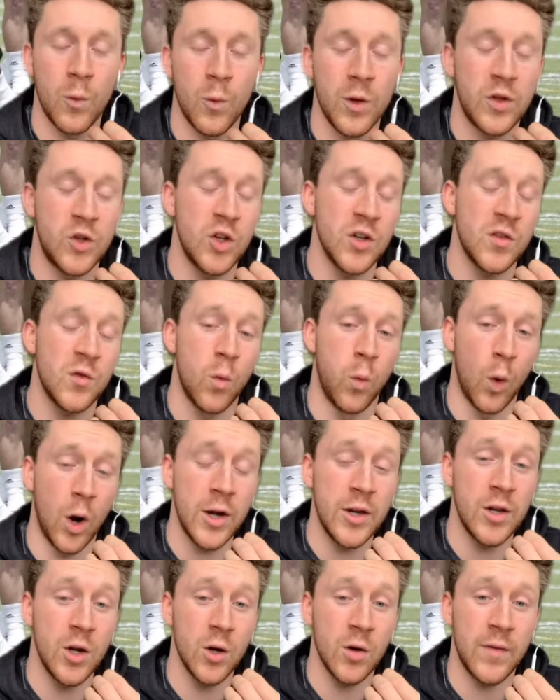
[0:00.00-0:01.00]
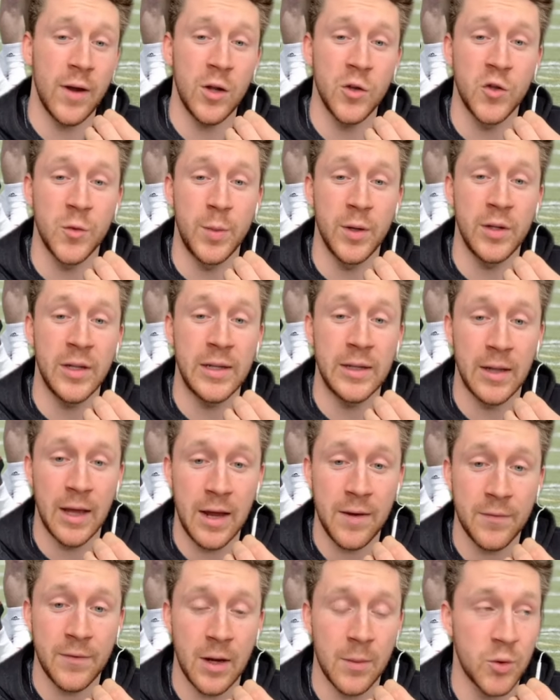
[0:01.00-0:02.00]
With just 1 year of eligibility
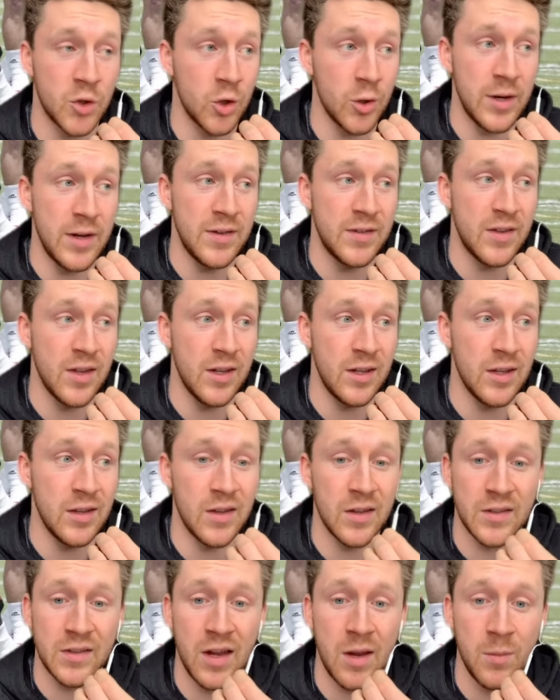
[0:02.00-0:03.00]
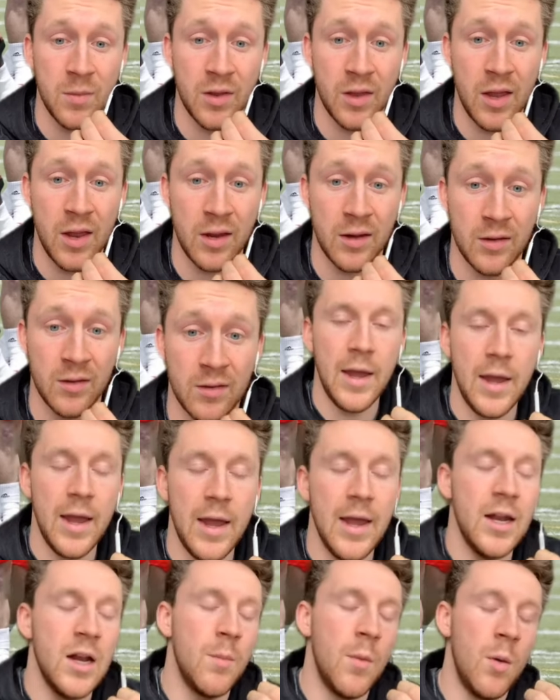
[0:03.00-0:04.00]
left, I'm sure he's thinking the same thing.
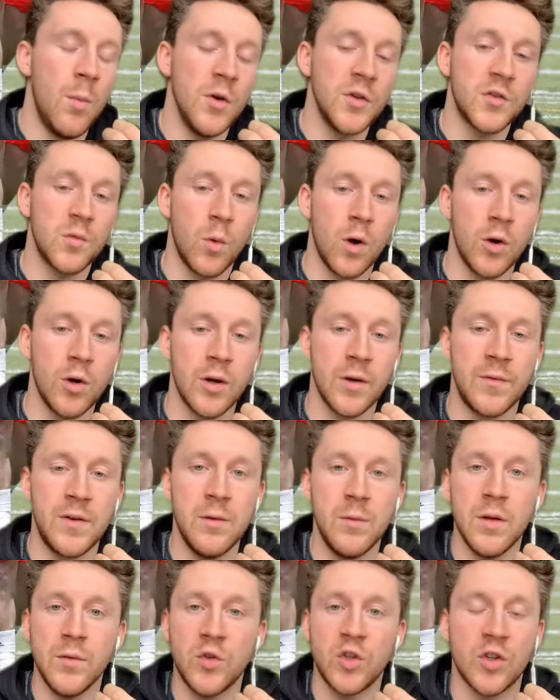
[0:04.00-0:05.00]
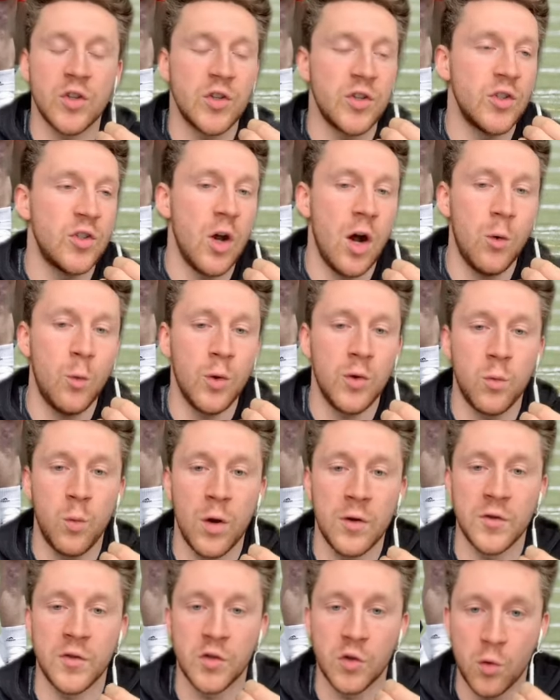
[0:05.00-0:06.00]
And I'm almost wondering if he would have just stuck with
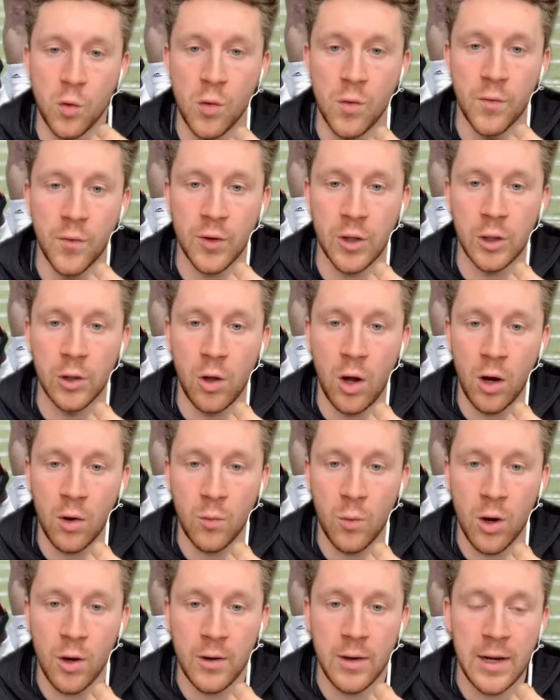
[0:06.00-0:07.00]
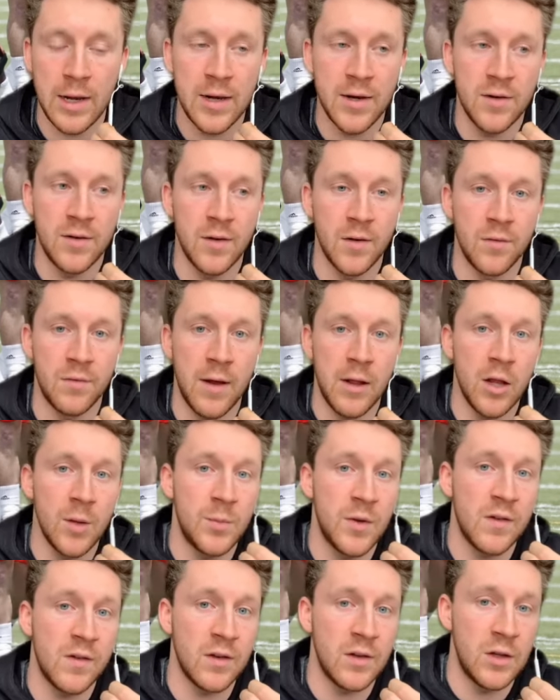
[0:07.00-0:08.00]
one school for the long run and
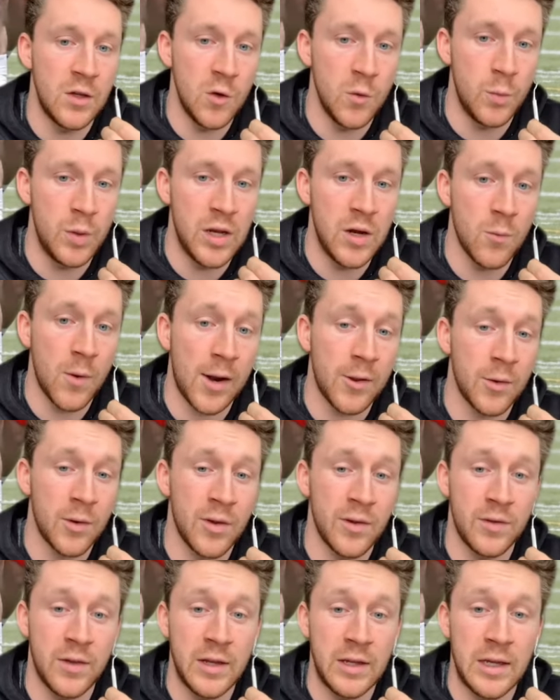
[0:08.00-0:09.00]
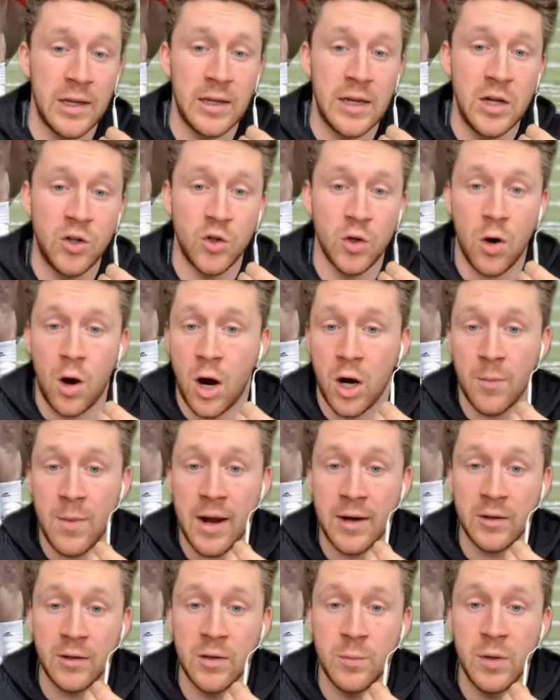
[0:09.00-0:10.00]
developed as a QB rather than thinking he should
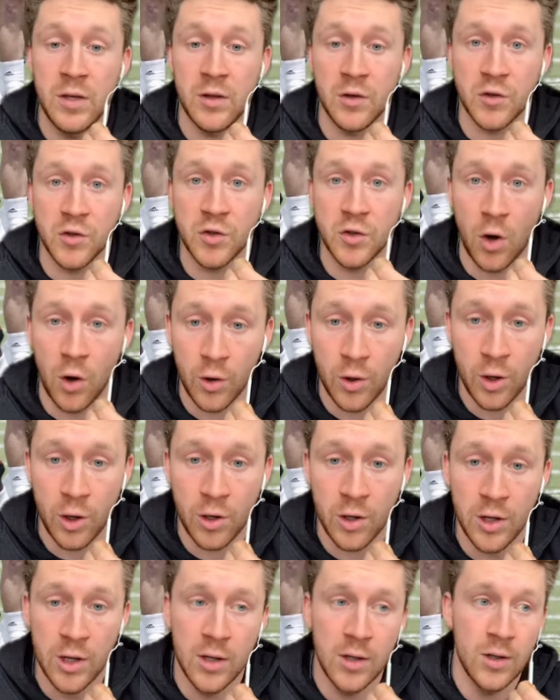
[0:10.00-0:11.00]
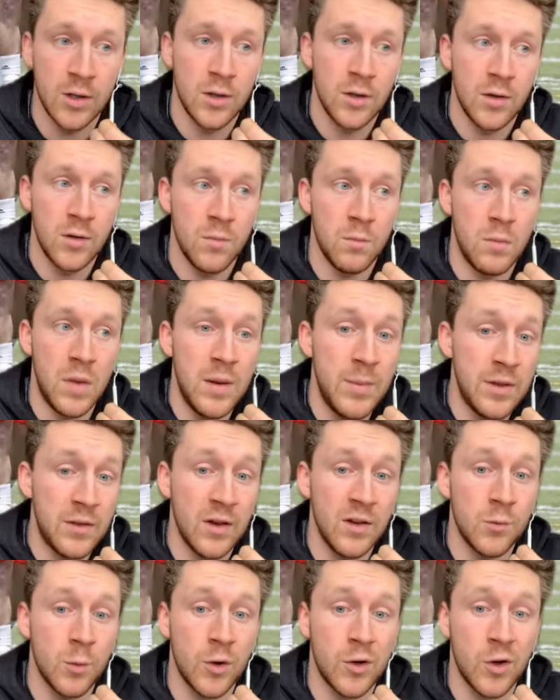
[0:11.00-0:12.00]
automatically be the starter, maybe
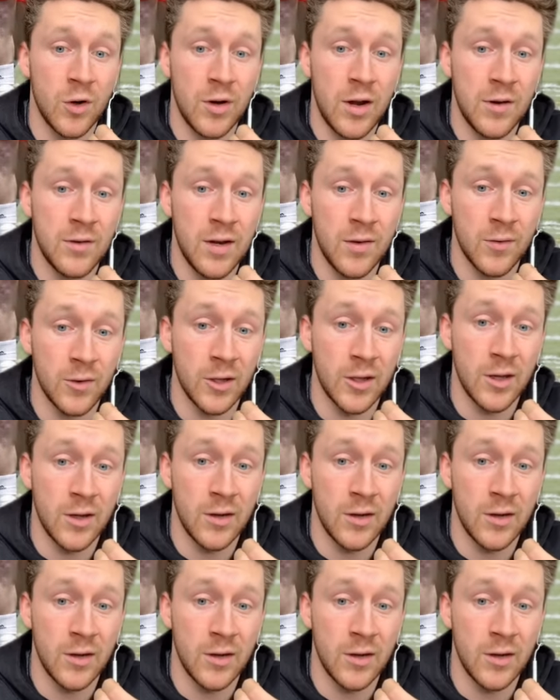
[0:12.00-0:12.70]
things would have turned out differently.